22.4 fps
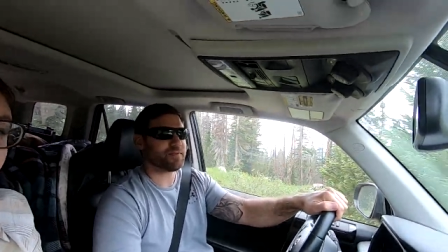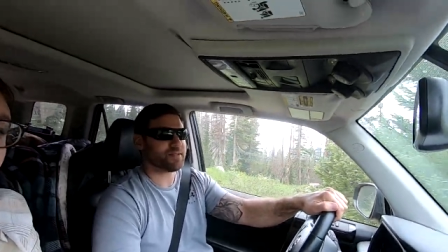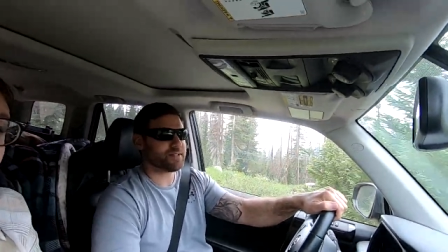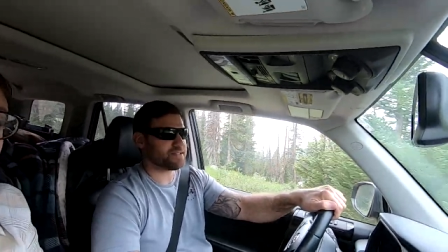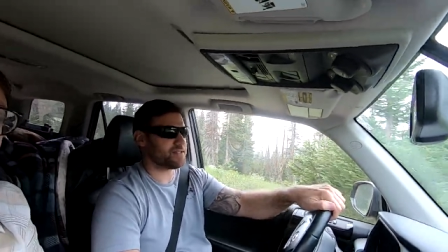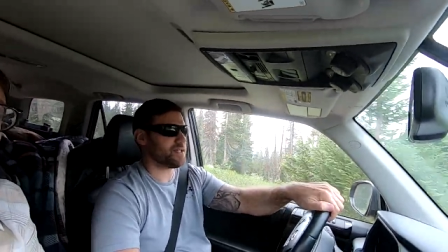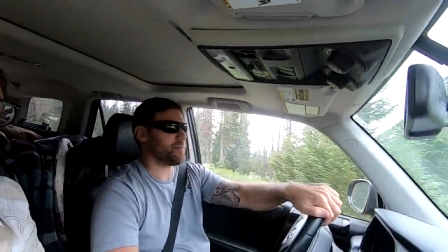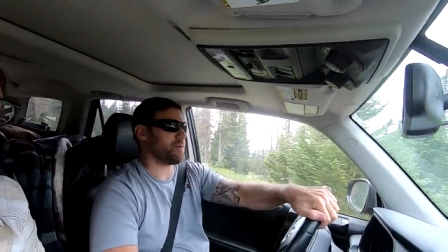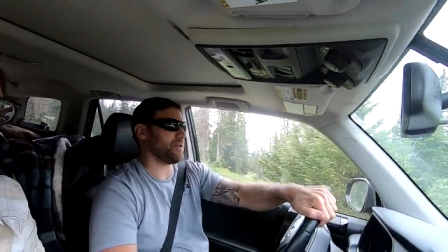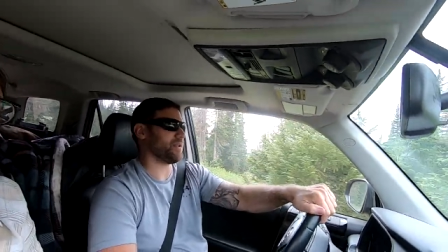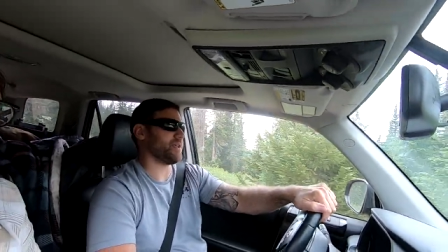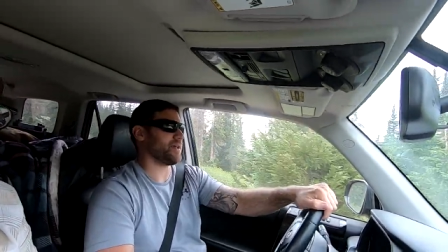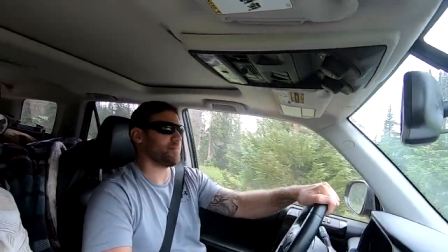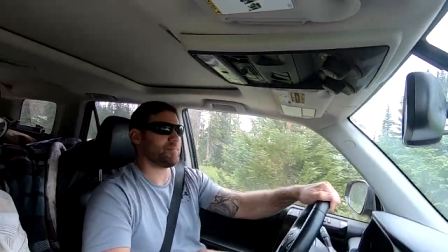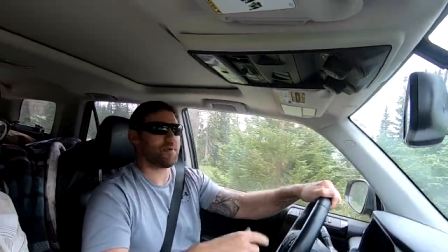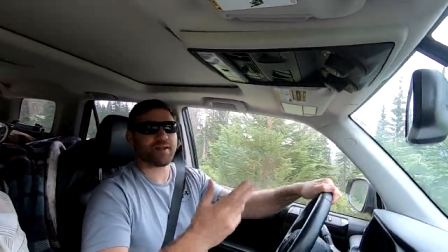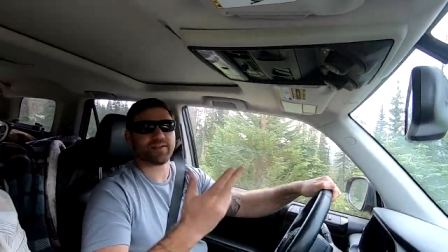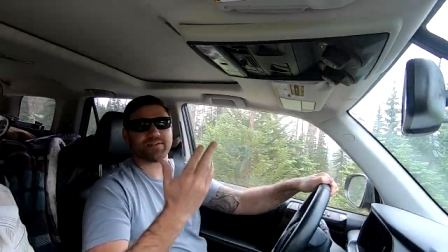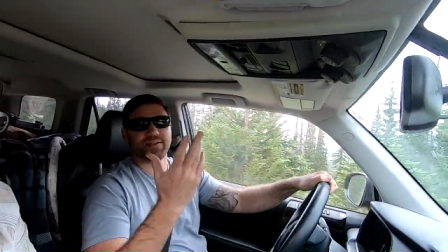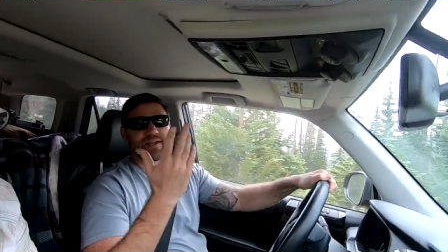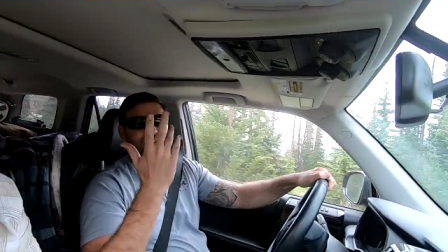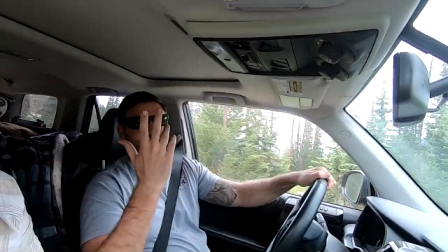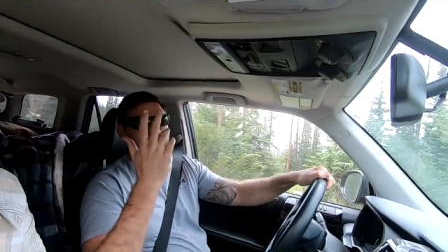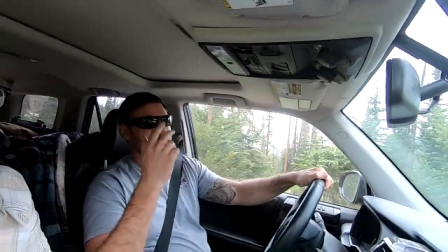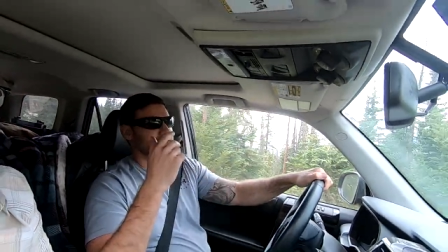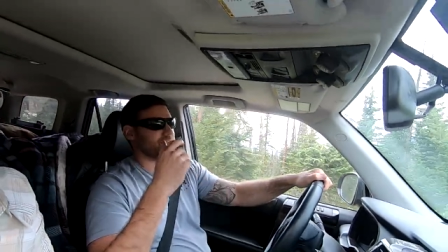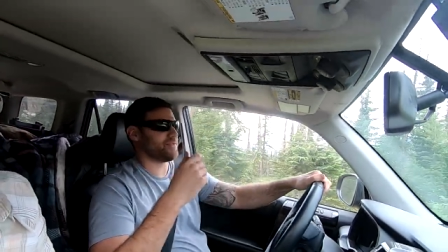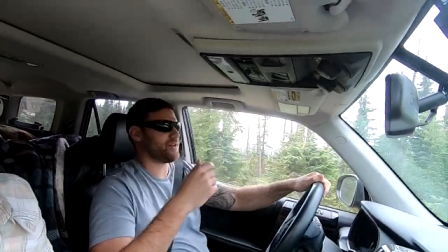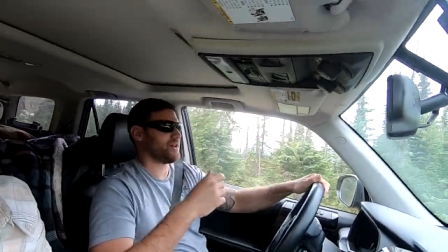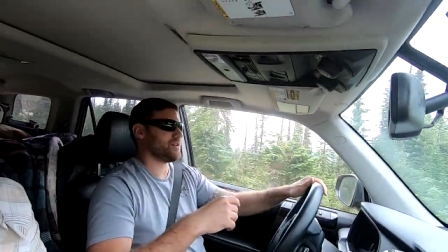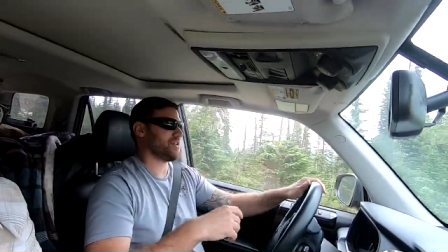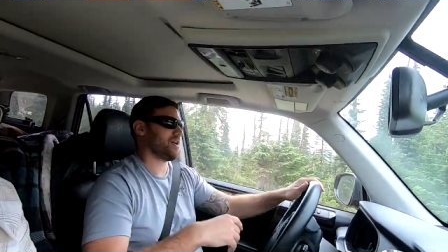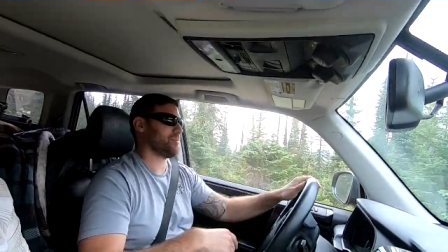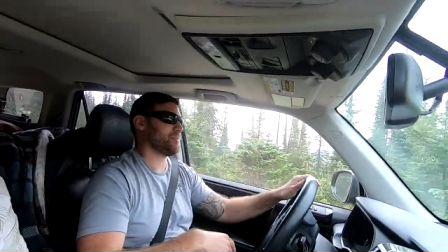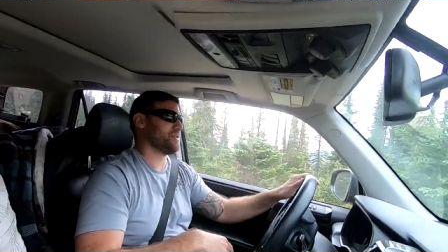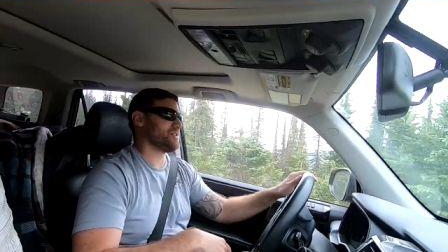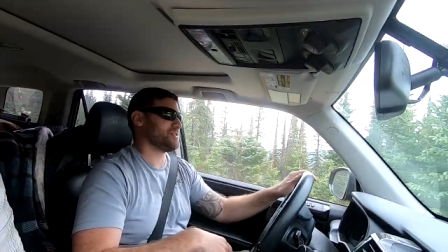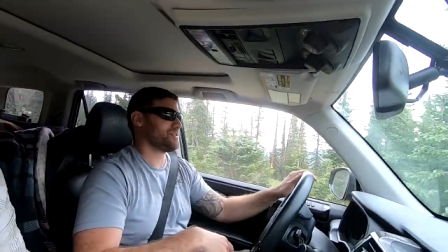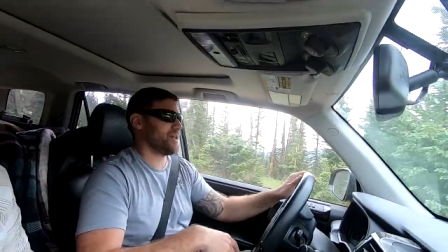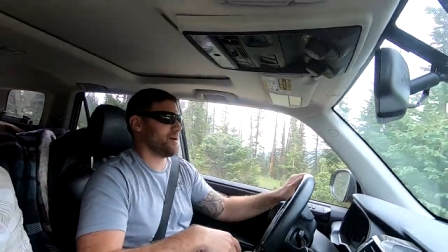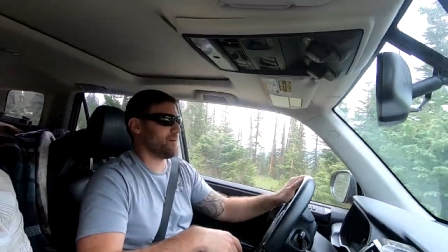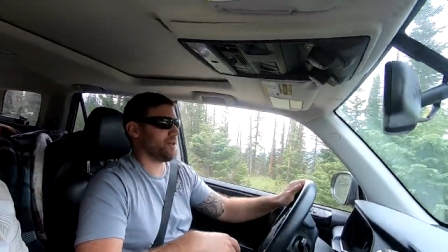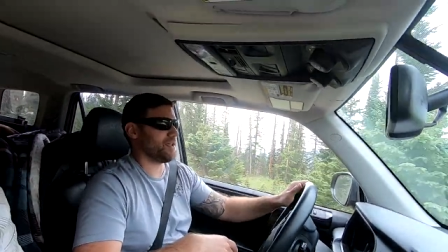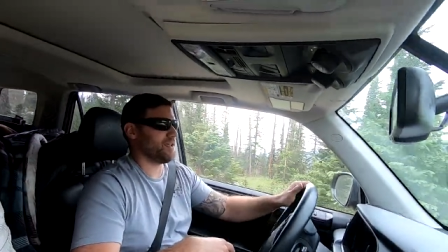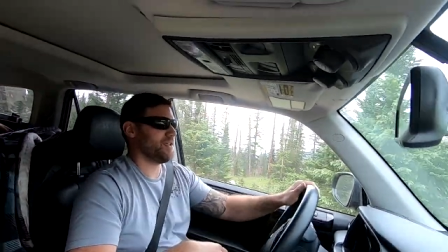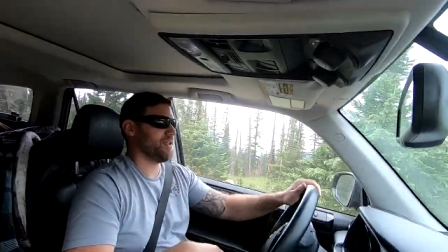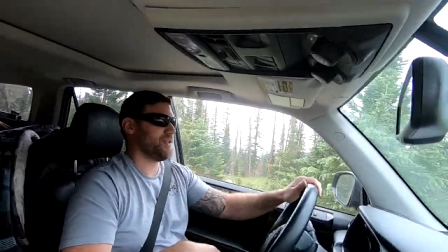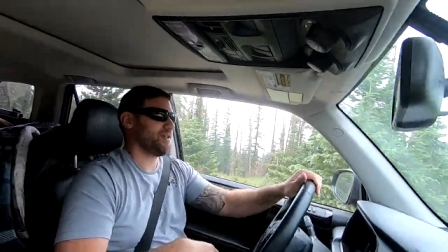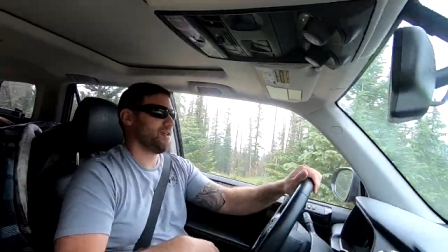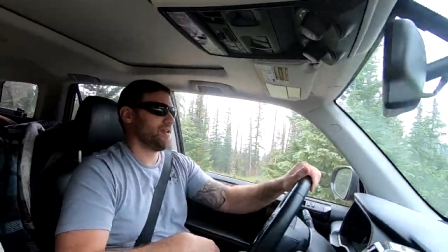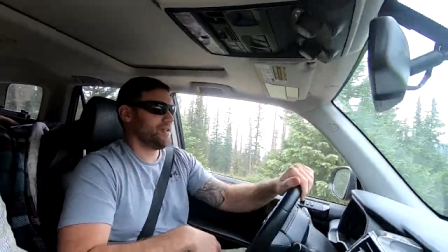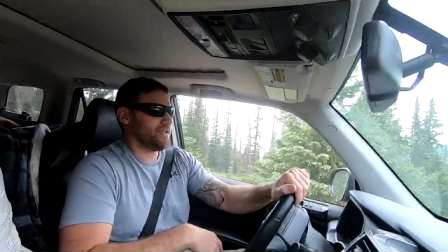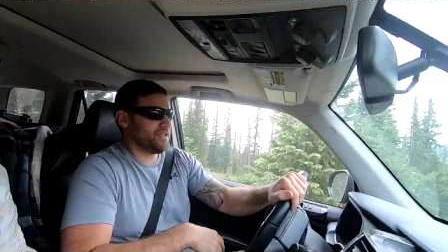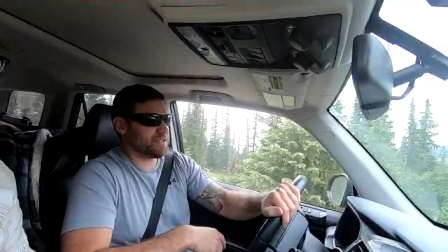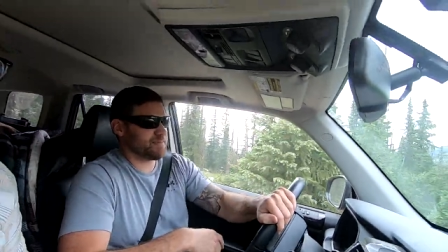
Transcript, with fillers: Summit Lake makes sense. At the very top of the summit. it's